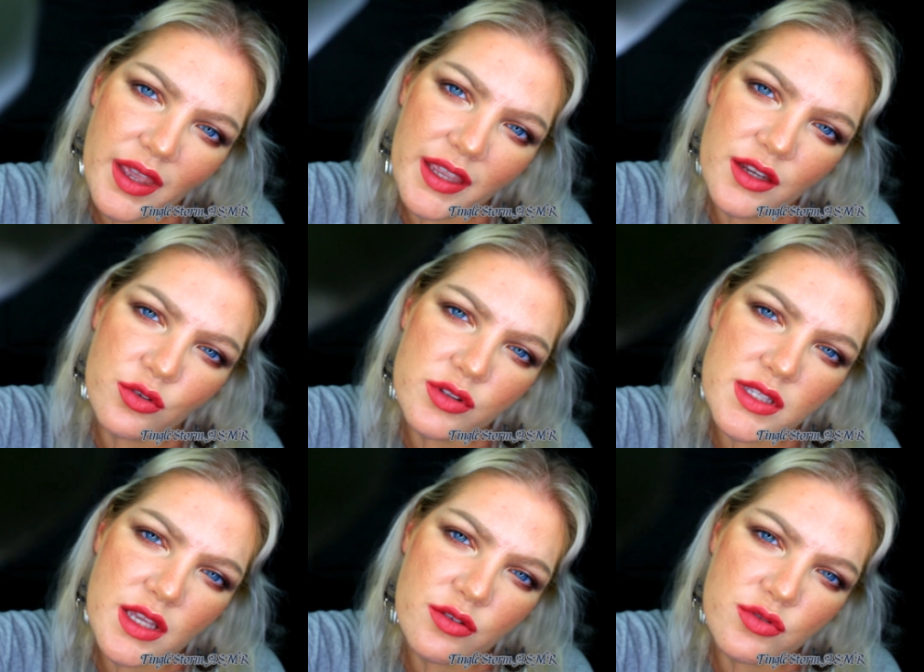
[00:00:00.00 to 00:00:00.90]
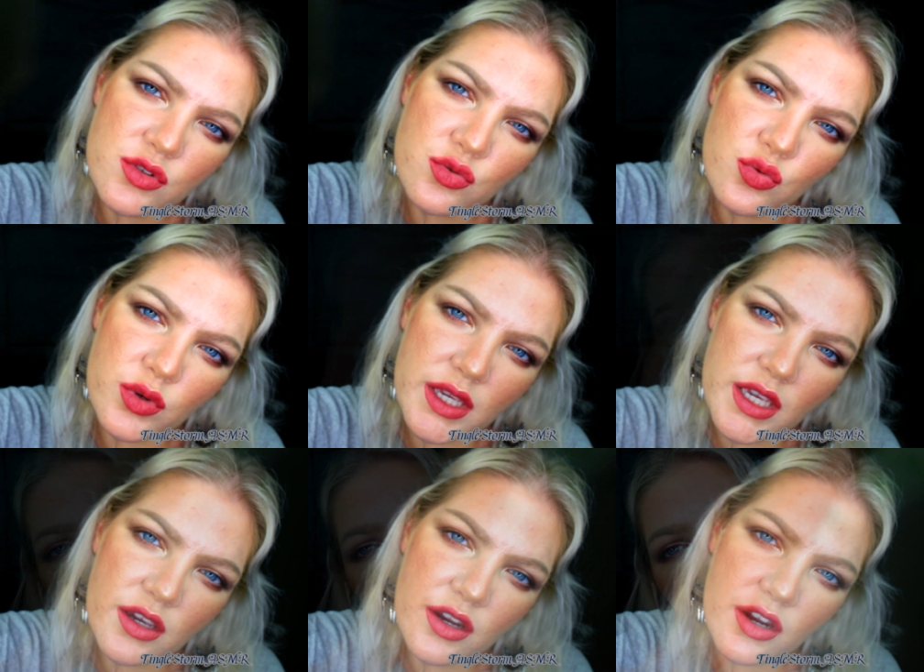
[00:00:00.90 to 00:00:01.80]
I know it sounds
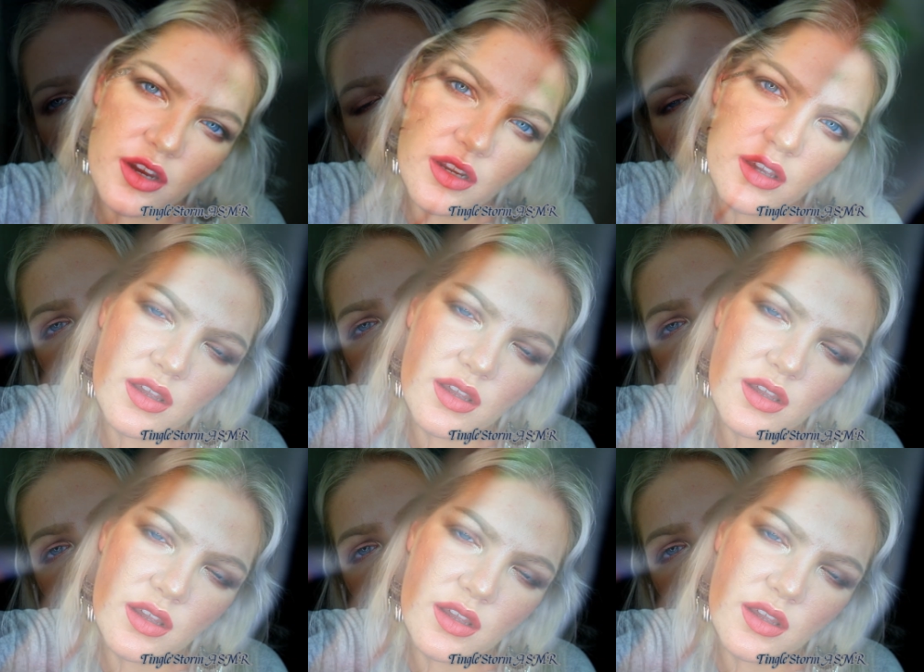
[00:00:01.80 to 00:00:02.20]
weird.